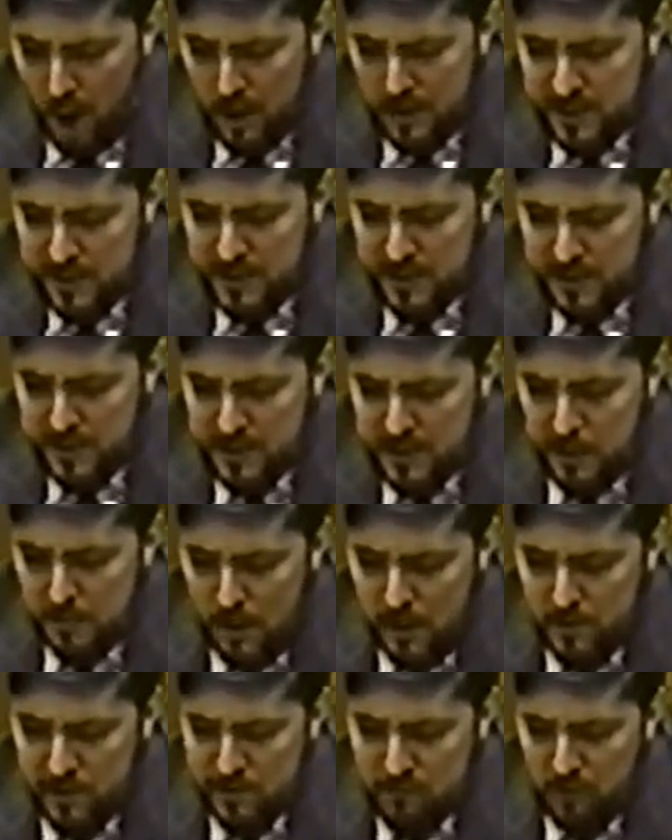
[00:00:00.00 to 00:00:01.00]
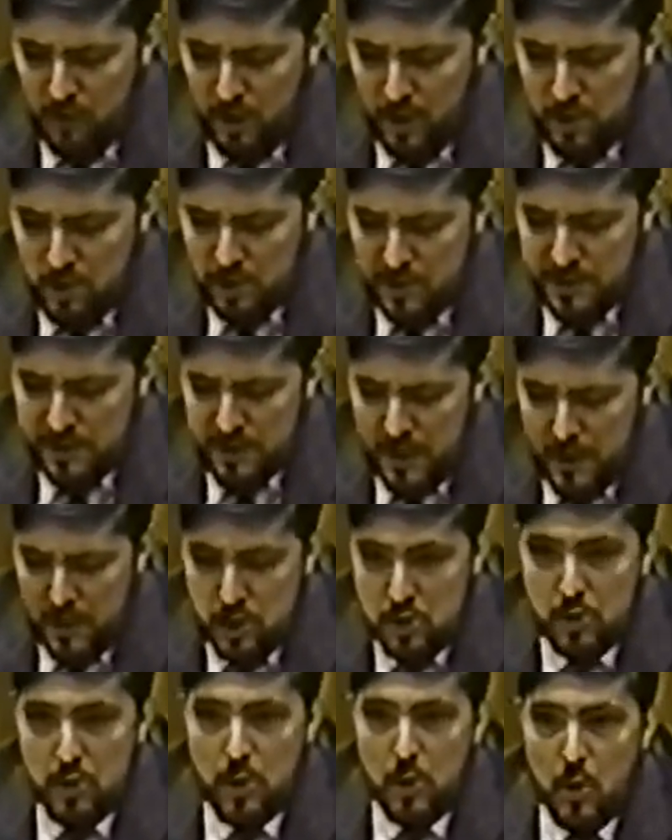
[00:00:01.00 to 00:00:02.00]
Ours is the most religious
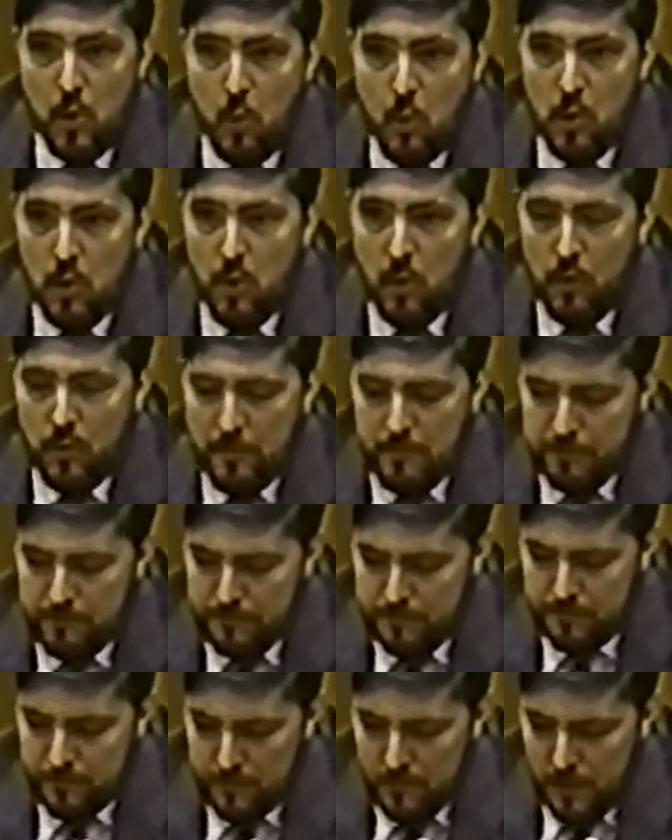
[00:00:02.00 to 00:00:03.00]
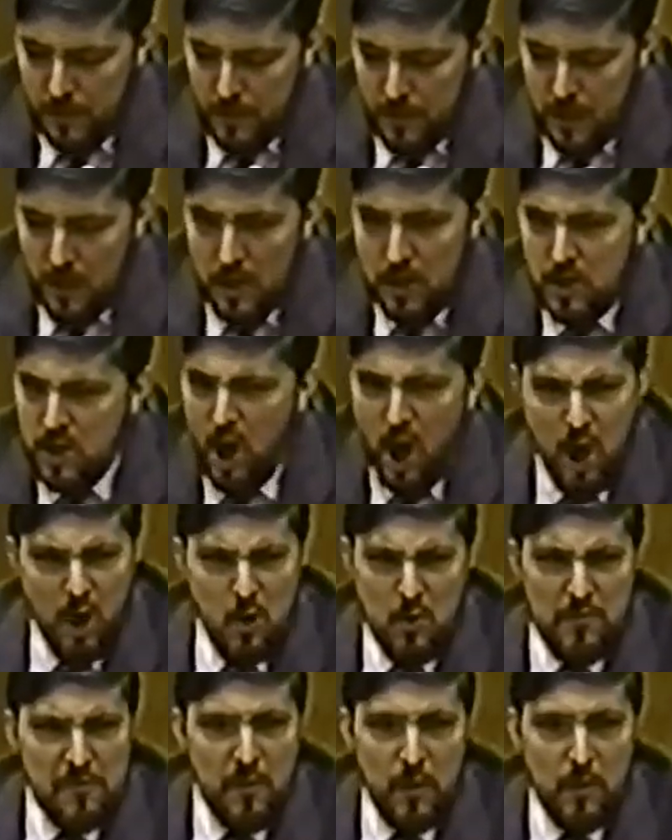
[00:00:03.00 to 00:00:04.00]
nation in the world.
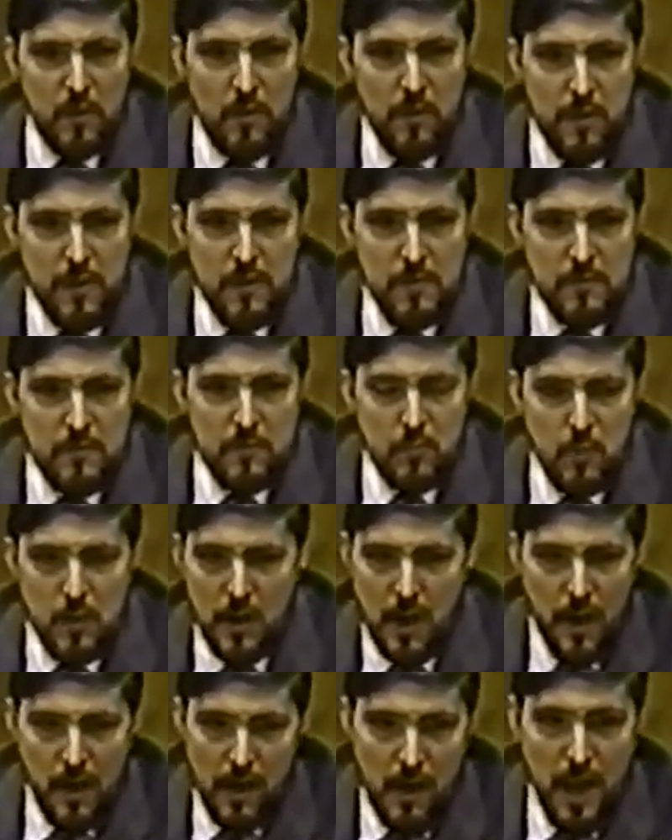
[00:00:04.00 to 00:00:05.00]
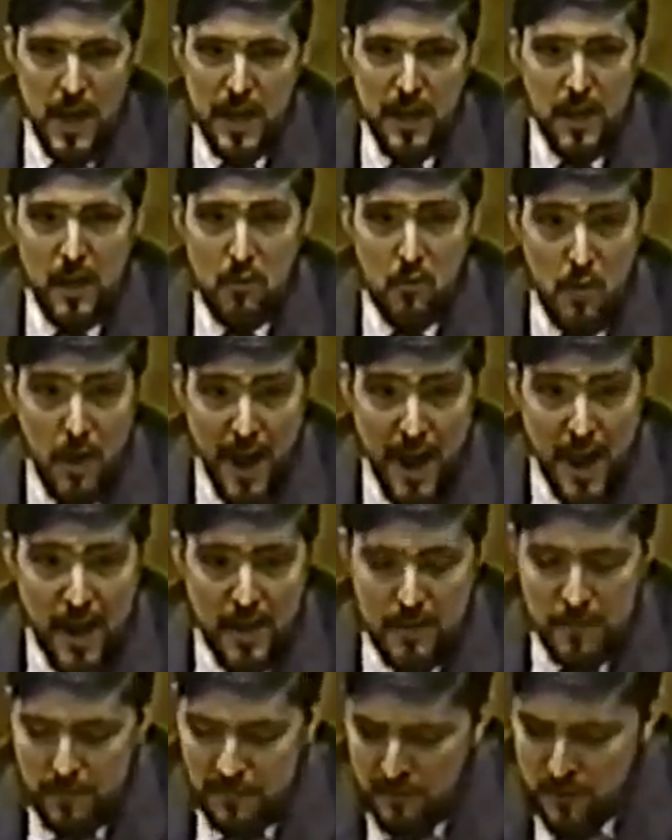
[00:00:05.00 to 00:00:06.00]
Not overtly, we're not like an
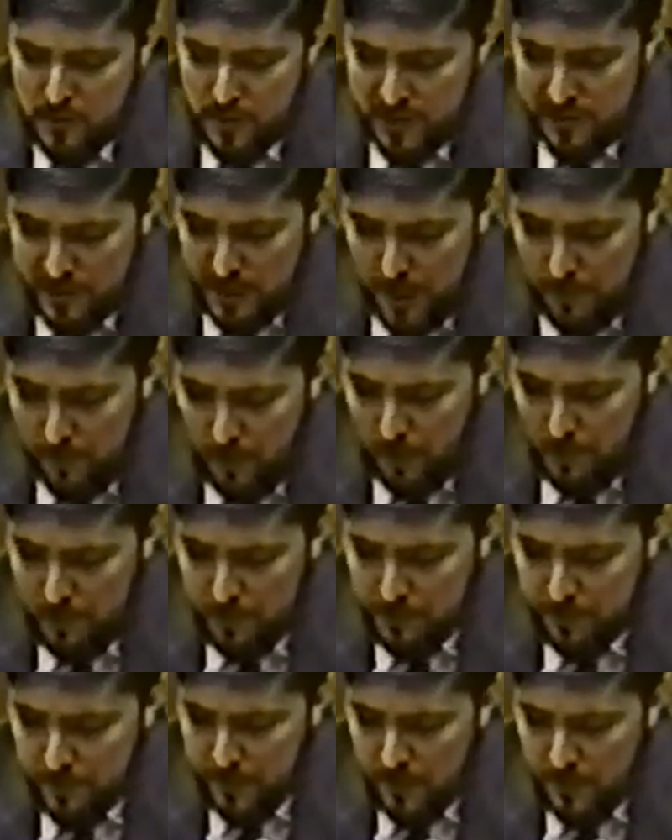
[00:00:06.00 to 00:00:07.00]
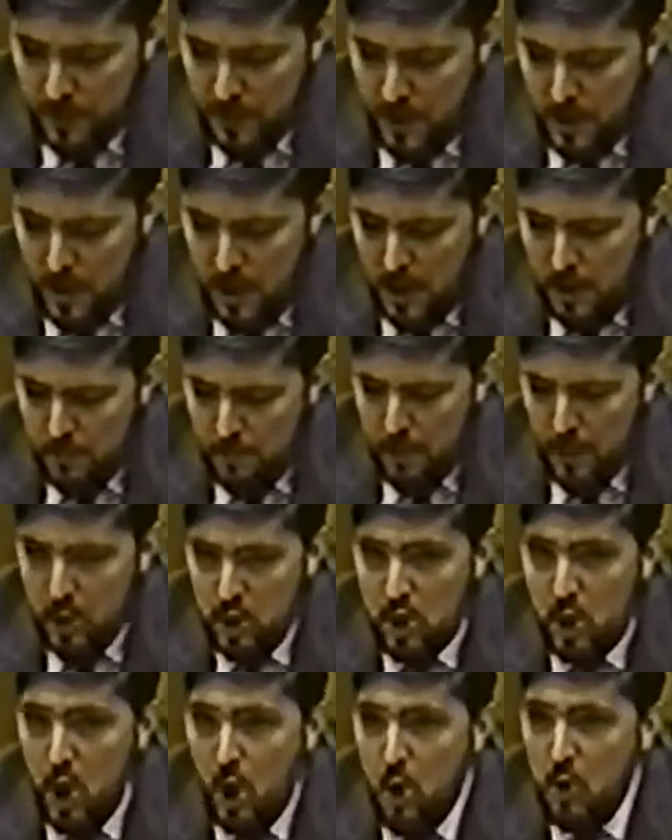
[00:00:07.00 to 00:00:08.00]
Iran, for example,
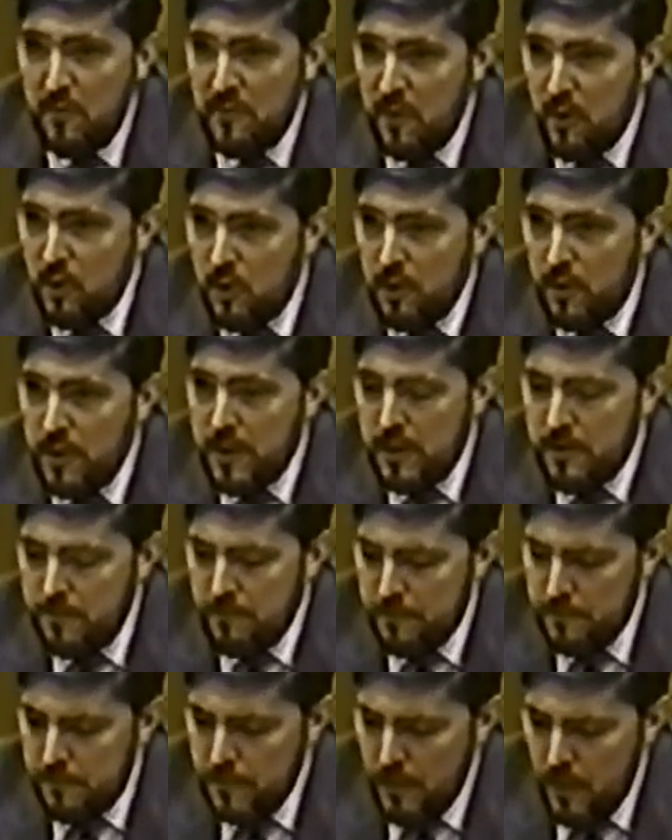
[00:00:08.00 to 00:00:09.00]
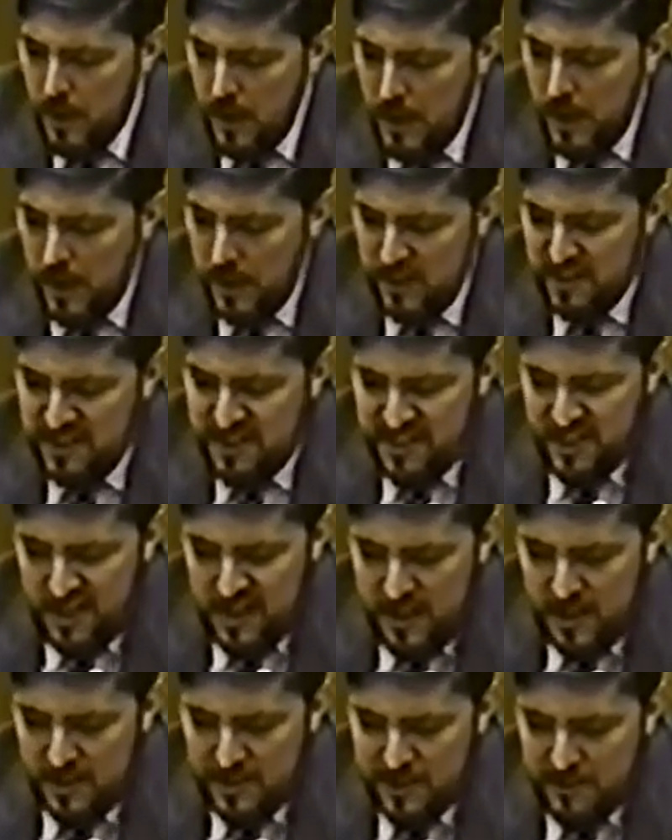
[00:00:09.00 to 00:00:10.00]
but covertly,
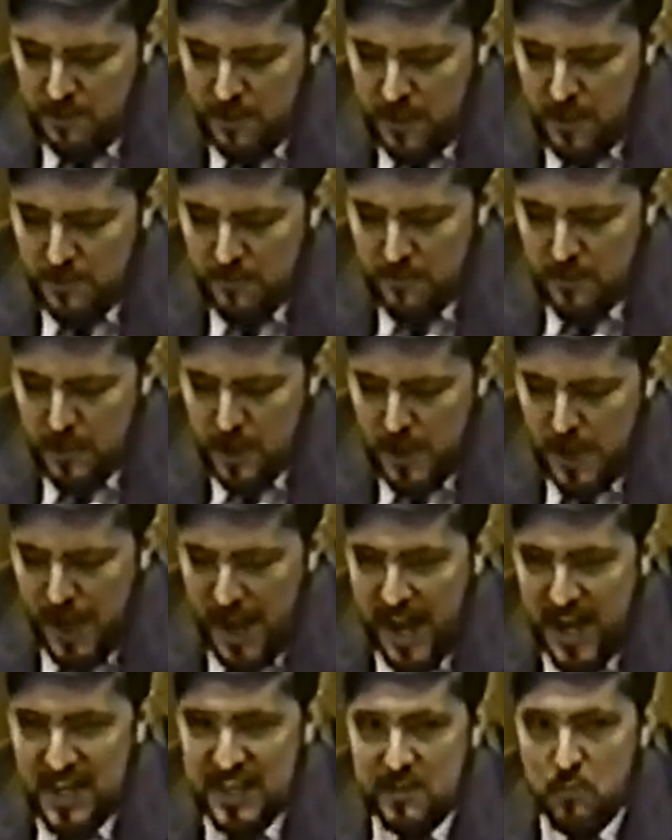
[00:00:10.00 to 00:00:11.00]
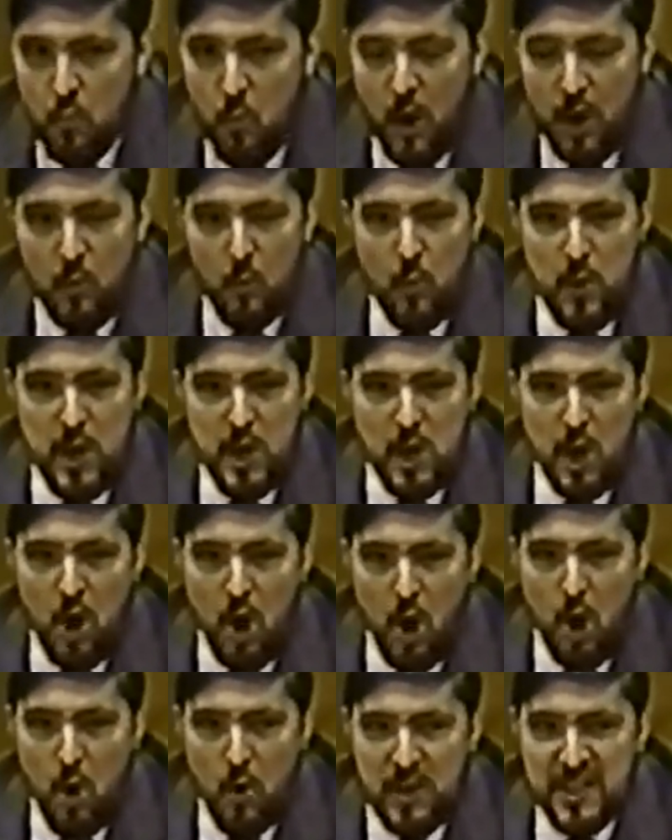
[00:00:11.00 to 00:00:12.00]
insidiously, and what we
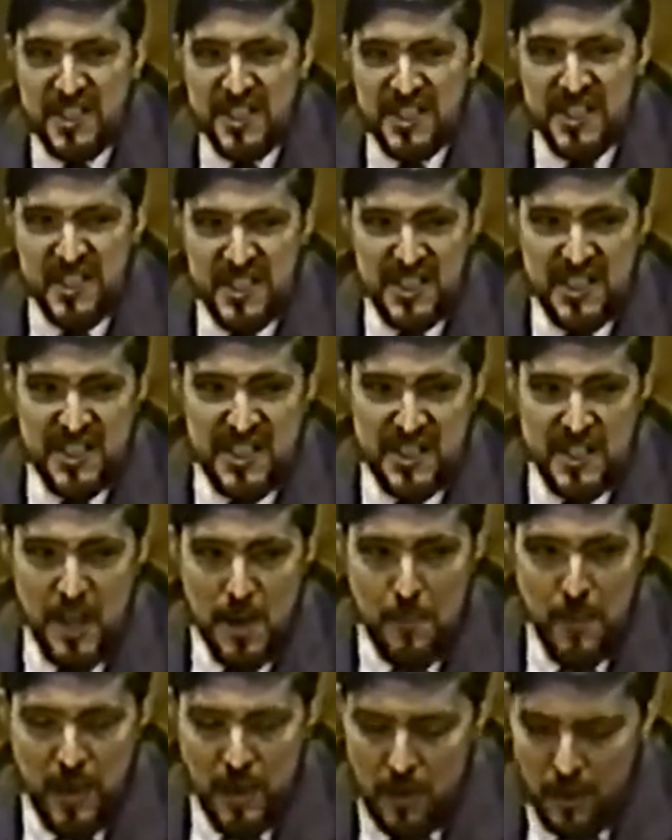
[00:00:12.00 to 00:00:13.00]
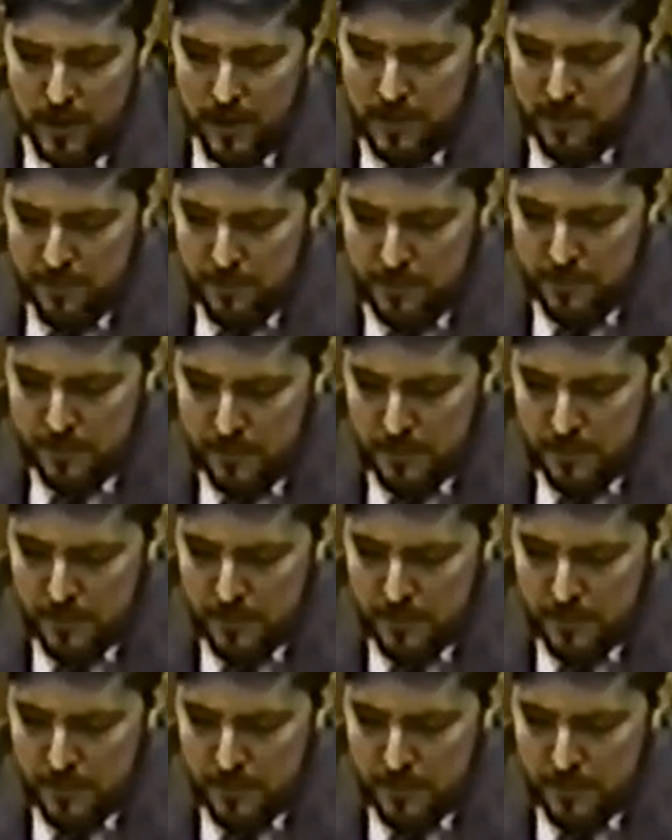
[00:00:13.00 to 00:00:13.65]
call systemically.